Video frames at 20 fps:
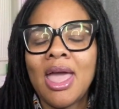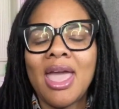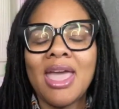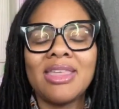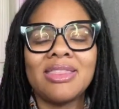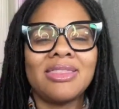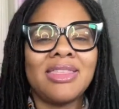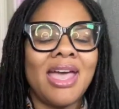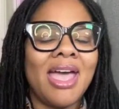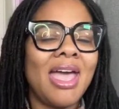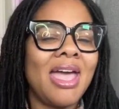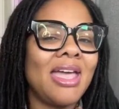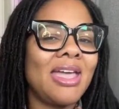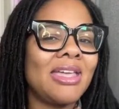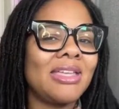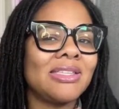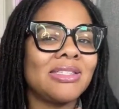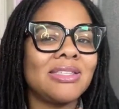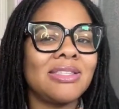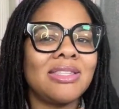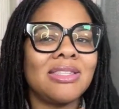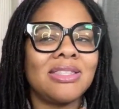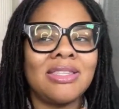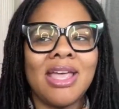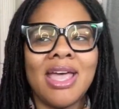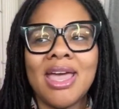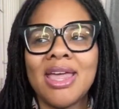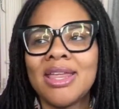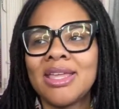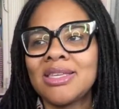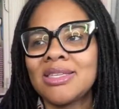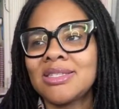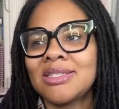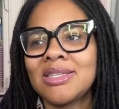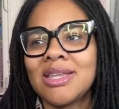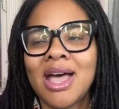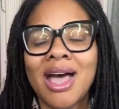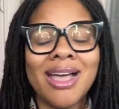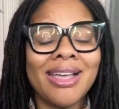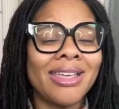And that is
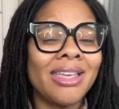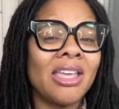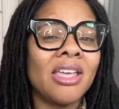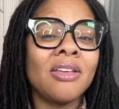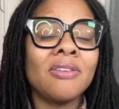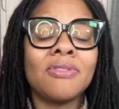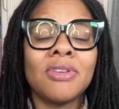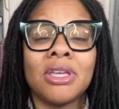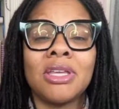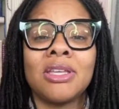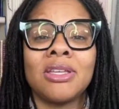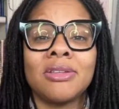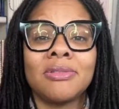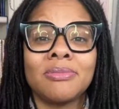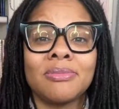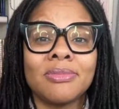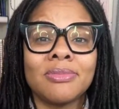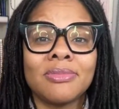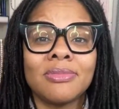not giving